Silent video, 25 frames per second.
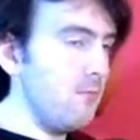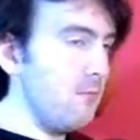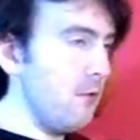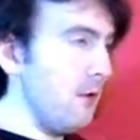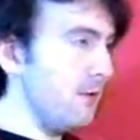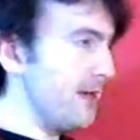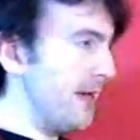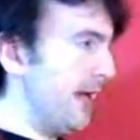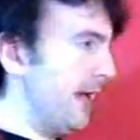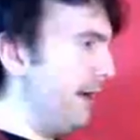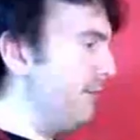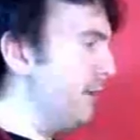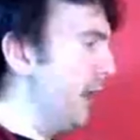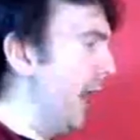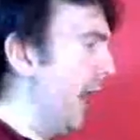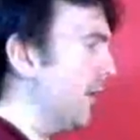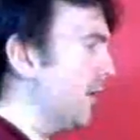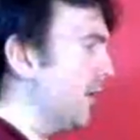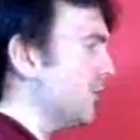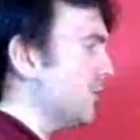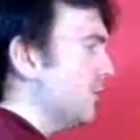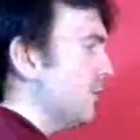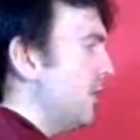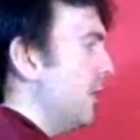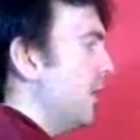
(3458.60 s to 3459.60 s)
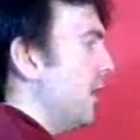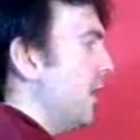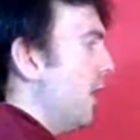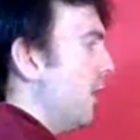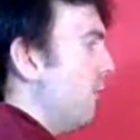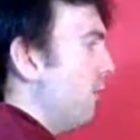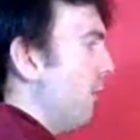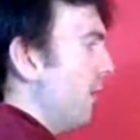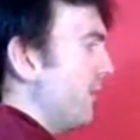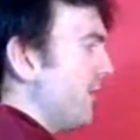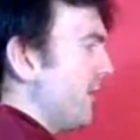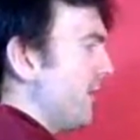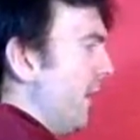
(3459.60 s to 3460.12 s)
Well, you
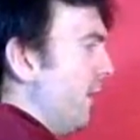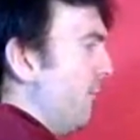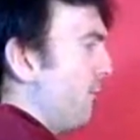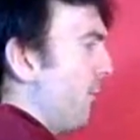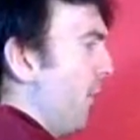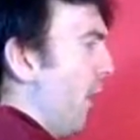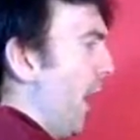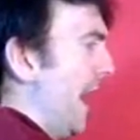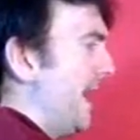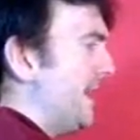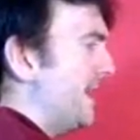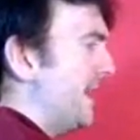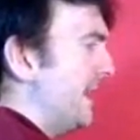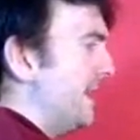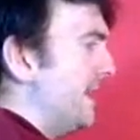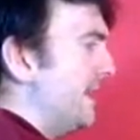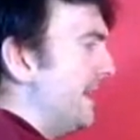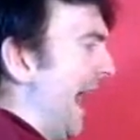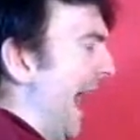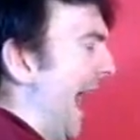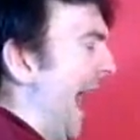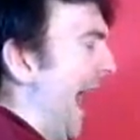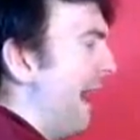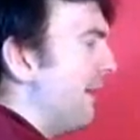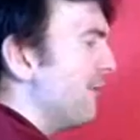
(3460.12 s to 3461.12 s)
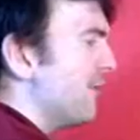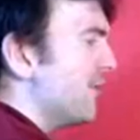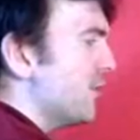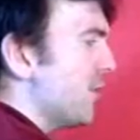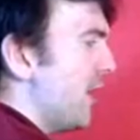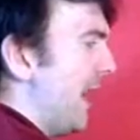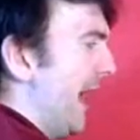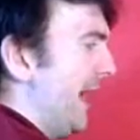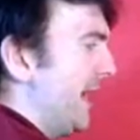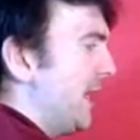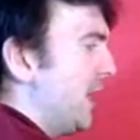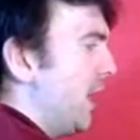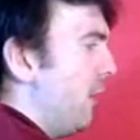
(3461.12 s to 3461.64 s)
boys and girls
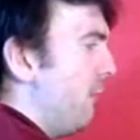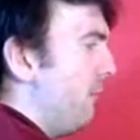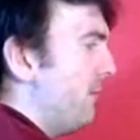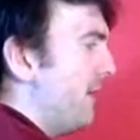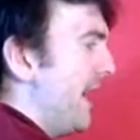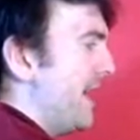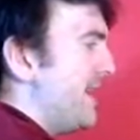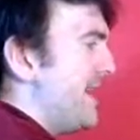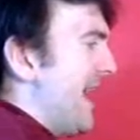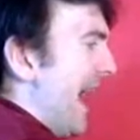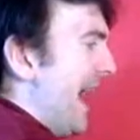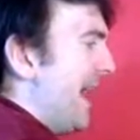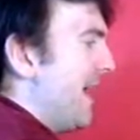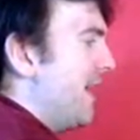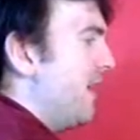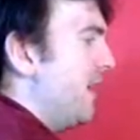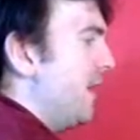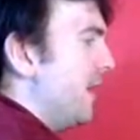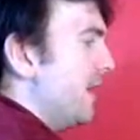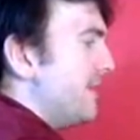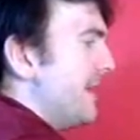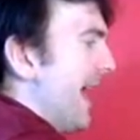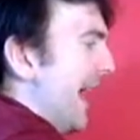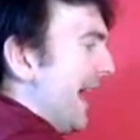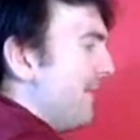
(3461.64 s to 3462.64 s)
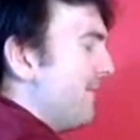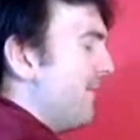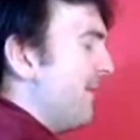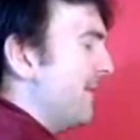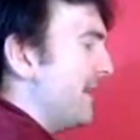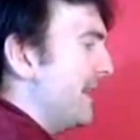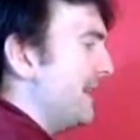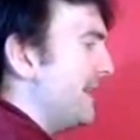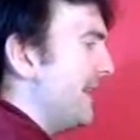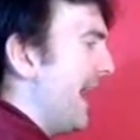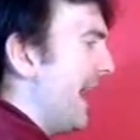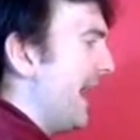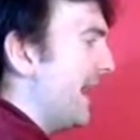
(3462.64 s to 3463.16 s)
try and come with a name for
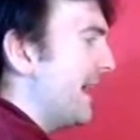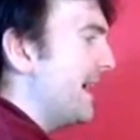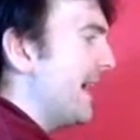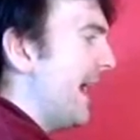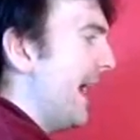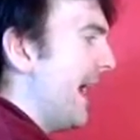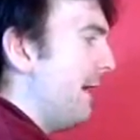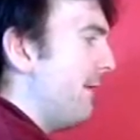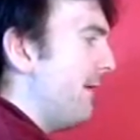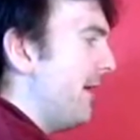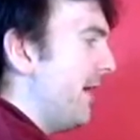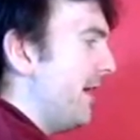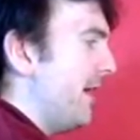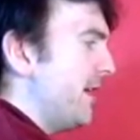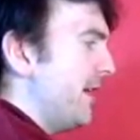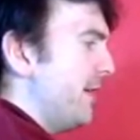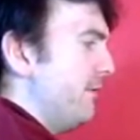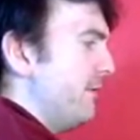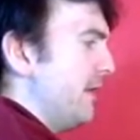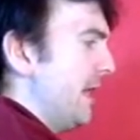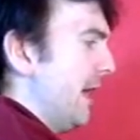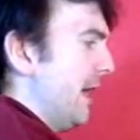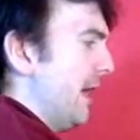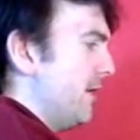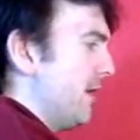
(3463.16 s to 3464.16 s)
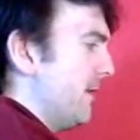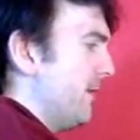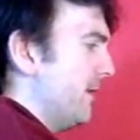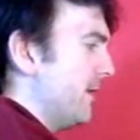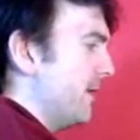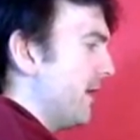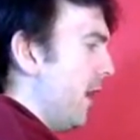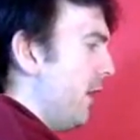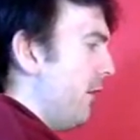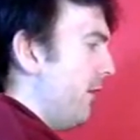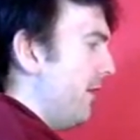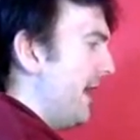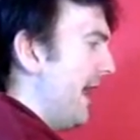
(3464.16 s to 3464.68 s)
the lake area. You haven't got a
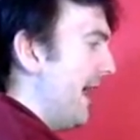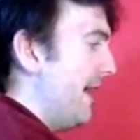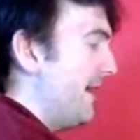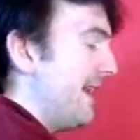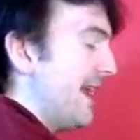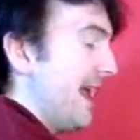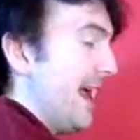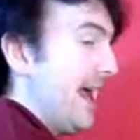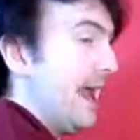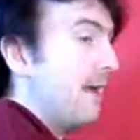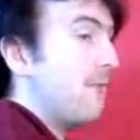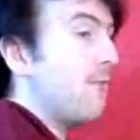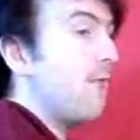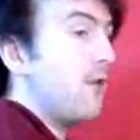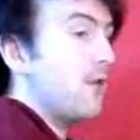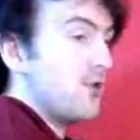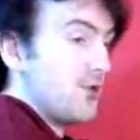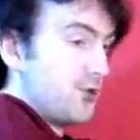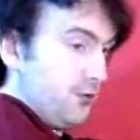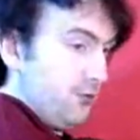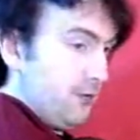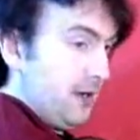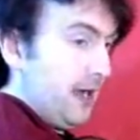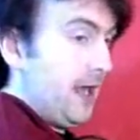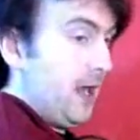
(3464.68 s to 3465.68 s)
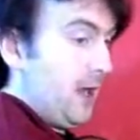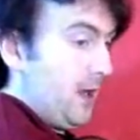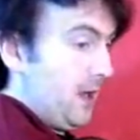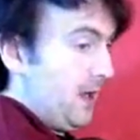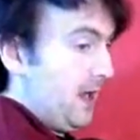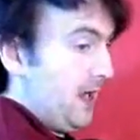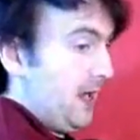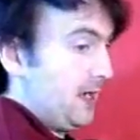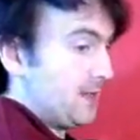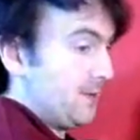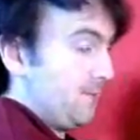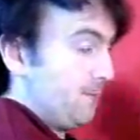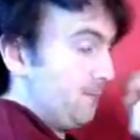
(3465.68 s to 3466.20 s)
go at it. Yeah, it was quite
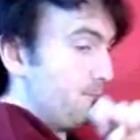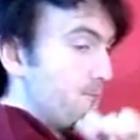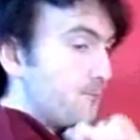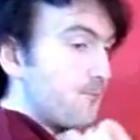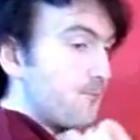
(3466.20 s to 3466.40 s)
hard.